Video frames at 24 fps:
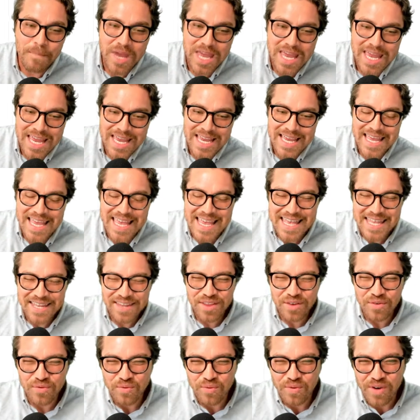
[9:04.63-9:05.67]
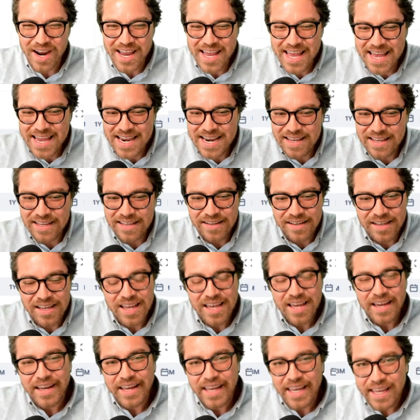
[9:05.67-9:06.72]
being in the red,
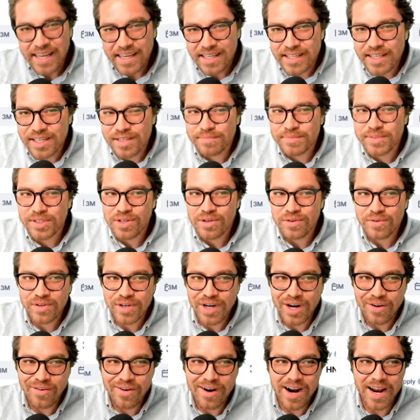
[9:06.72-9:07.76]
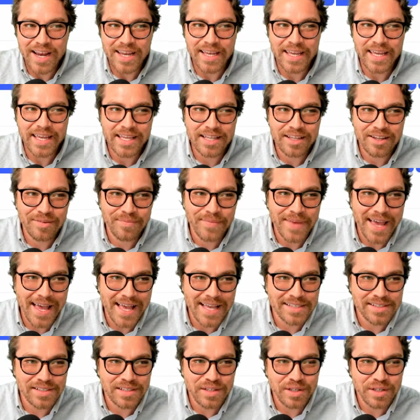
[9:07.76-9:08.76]
Helium's doing all right. Helium has a